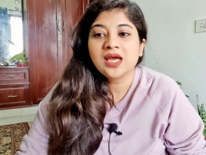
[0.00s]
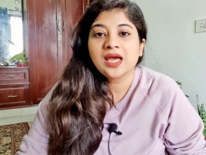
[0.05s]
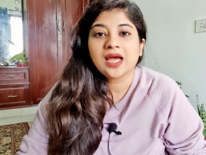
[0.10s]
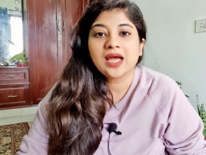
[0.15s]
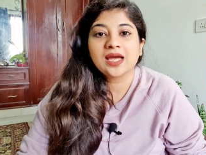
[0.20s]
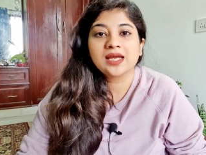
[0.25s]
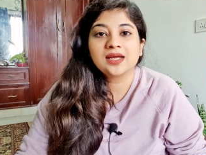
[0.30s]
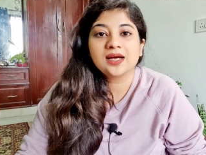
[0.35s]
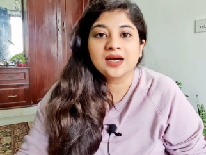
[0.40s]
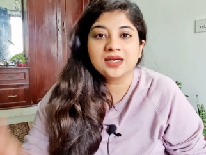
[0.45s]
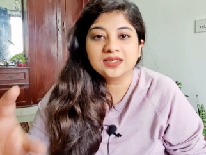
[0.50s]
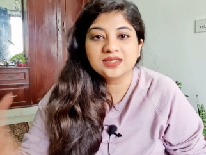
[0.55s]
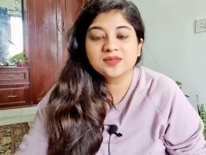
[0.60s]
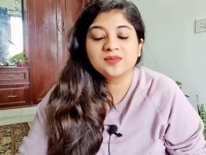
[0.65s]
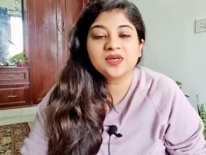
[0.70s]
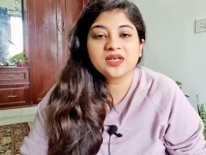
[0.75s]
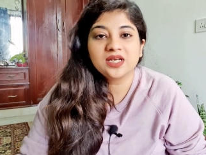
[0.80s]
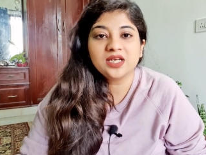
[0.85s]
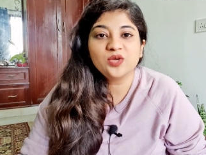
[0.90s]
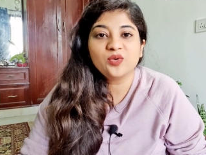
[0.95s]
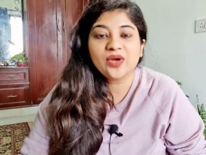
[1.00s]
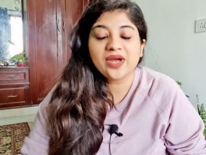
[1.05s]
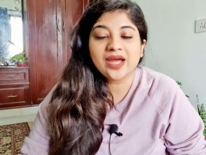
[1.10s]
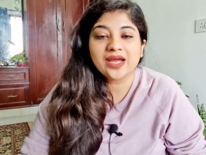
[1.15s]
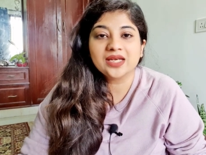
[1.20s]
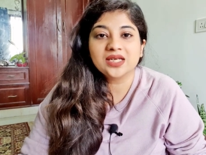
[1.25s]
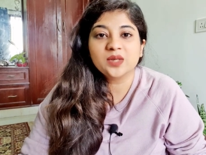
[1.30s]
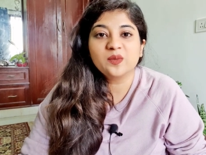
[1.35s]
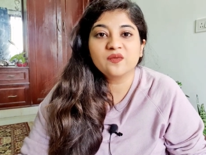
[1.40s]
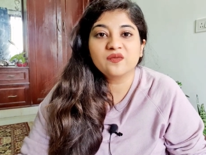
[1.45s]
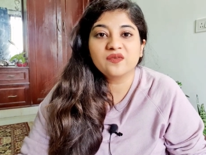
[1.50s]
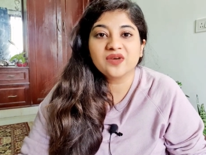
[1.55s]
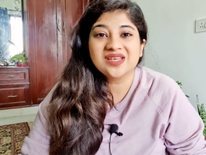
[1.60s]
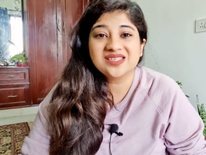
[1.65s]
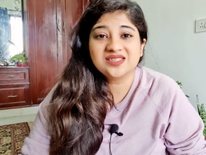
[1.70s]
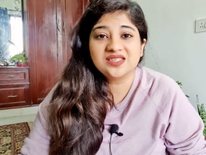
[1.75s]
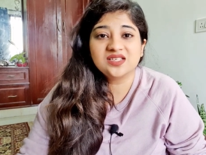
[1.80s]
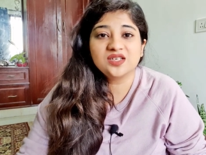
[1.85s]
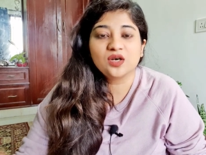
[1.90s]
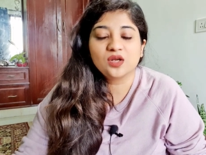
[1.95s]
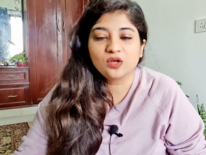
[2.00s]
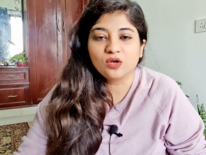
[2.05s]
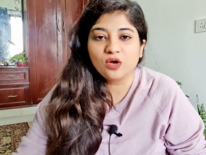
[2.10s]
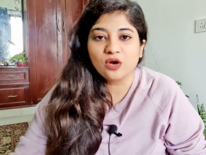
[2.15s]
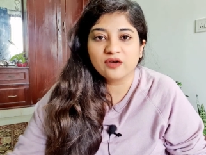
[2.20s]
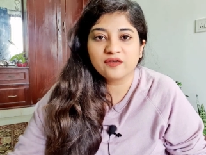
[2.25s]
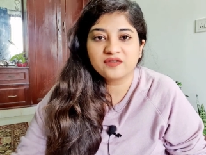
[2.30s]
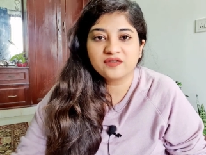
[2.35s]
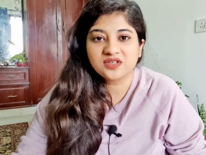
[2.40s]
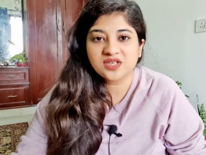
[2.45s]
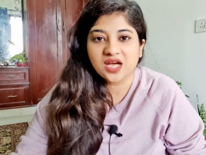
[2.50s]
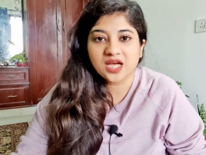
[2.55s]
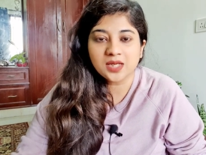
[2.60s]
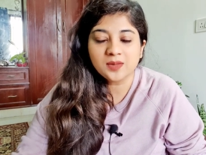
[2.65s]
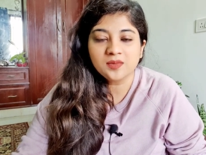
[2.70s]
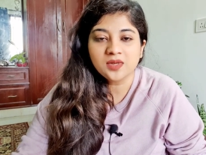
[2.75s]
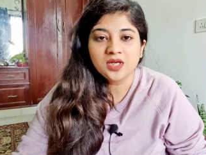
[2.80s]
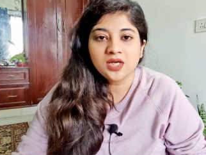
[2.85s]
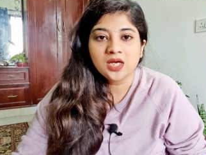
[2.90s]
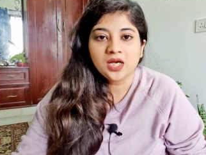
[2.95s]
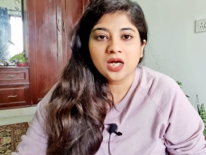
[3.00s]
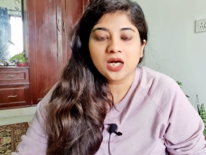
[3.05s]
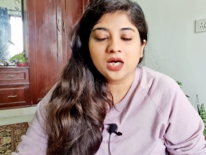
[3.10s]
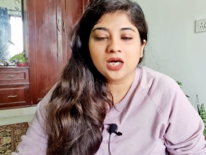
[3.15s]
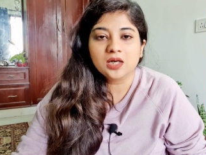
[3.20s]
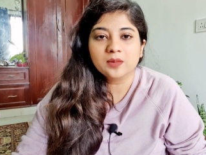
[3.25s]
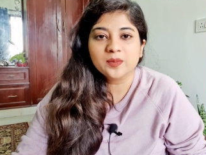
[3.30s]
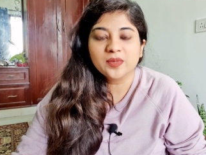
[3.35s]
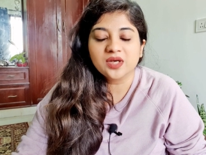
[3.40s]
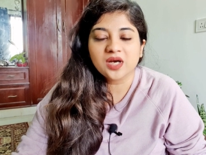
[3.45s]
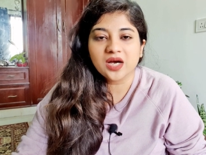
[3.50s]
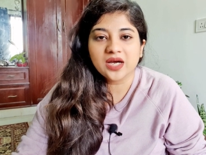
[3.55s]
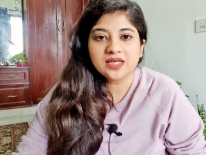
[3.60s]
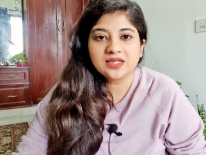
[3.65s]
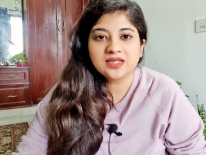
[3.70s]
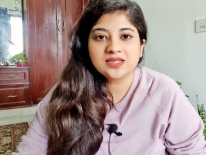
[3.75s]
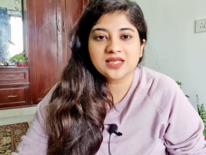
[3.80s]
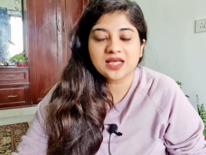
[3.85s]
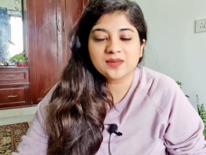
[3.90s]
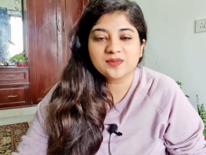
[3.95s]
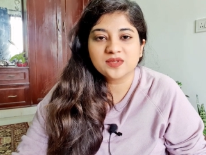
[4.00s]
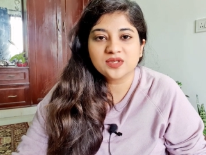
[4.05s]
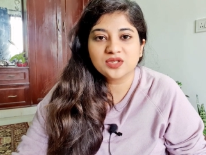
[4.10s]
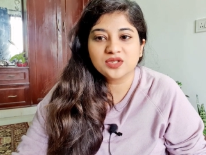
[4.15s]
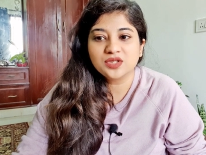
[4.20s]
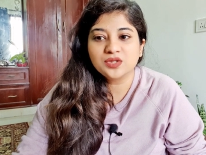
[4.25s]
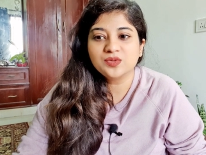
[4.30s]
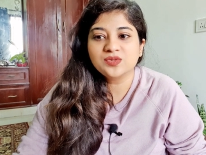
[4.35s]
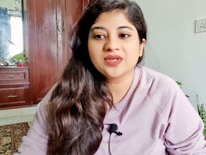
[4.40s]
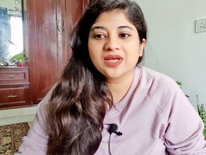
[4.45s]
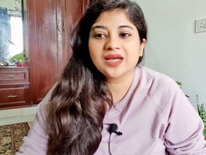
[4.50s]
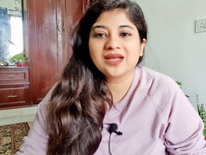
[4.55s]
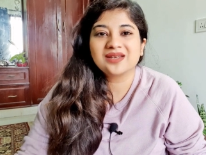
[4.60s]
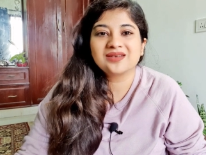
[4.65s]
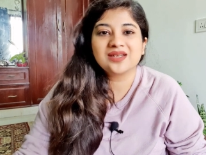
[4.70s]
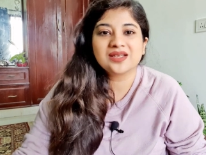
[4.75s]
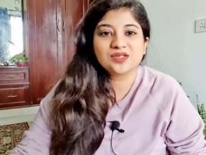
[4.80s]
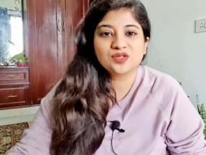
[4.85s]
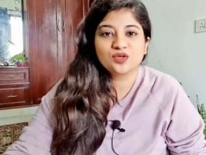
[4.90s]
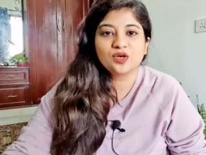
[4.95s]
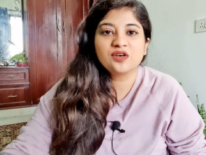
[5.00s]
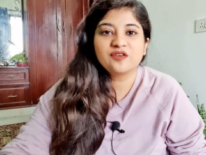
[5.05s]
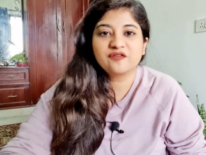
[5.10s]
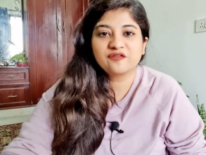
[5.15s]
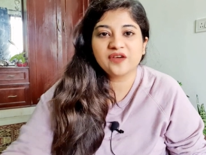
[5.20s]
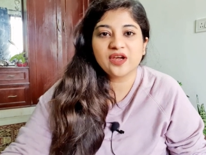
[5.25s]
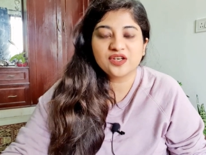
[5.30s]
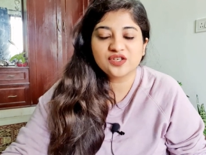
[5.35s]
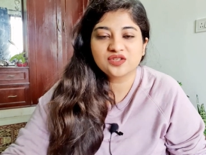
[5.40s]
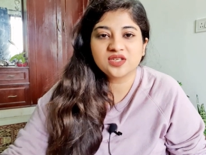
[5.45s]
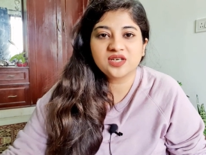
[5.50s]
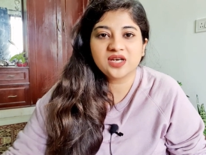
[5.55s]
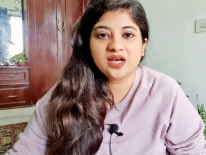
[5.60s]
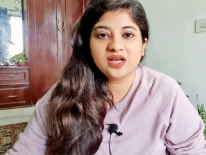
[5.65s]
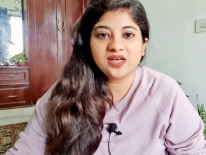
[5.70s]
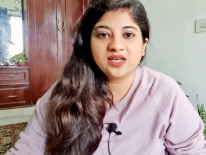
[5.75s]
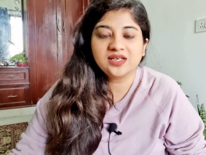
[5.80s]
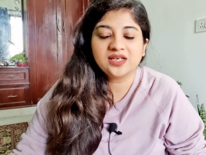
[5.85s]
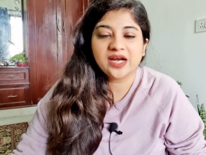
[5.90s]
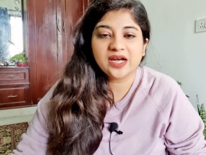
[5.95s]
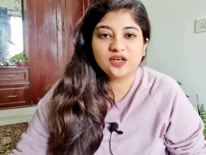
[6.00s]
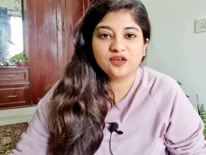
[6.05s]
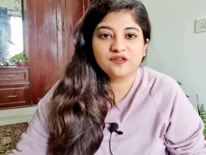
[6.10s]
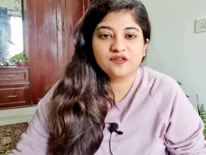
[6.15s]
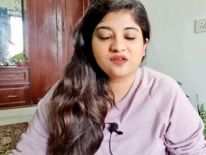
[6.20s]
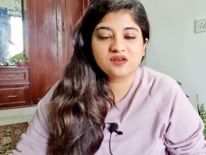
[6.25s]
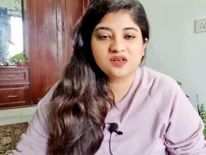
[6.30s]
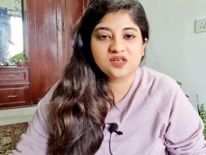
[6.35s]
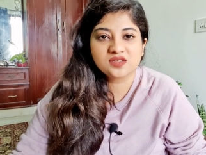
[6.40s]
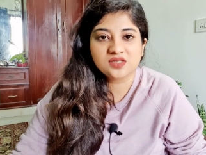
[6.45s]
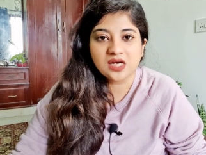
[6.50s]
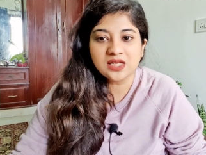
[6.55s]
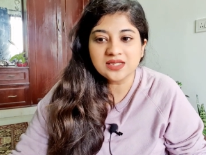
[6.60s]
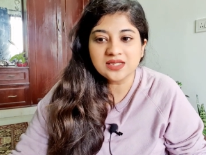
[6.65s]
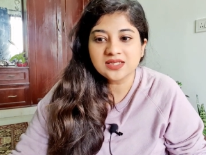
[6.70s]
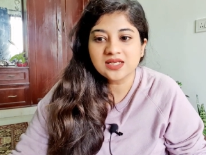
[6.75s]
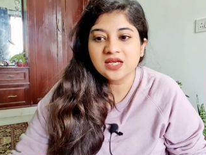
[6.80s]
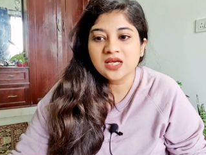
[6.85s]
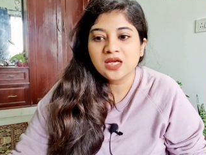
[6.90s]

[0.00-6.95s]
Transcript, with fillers: and ultimately you end up wasting a lot of time uh, behind these MCQs and does not fetch the correct kind of a result.